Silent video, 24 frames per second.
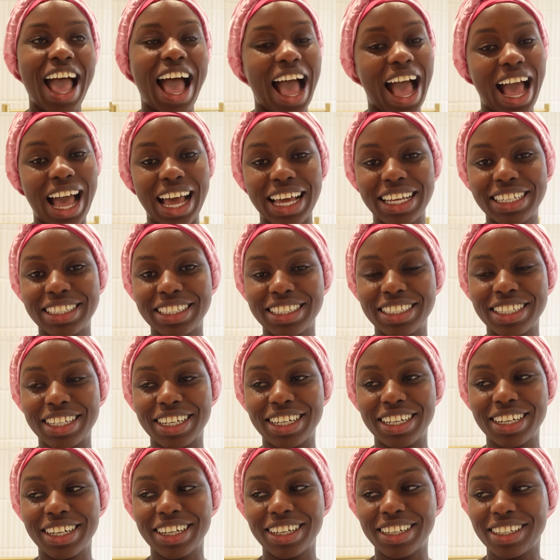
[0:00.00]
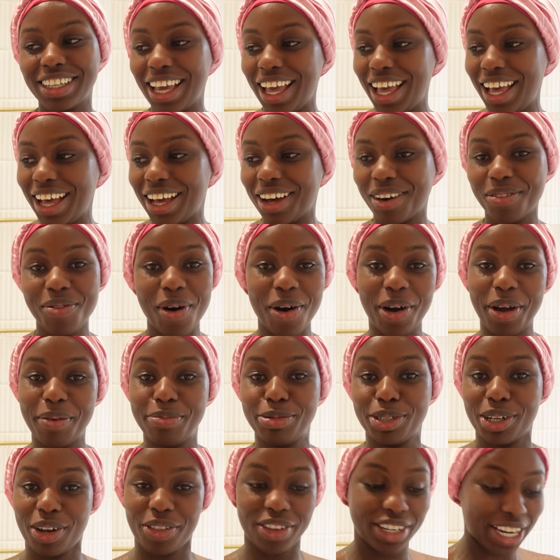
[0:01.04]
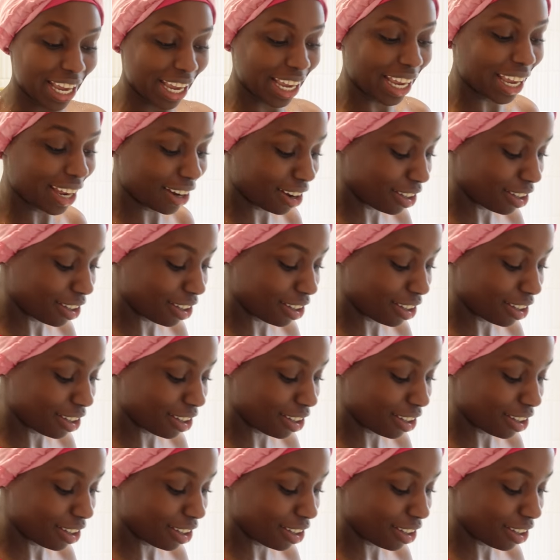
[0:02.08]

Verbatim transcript: And yeah, welcome to another day,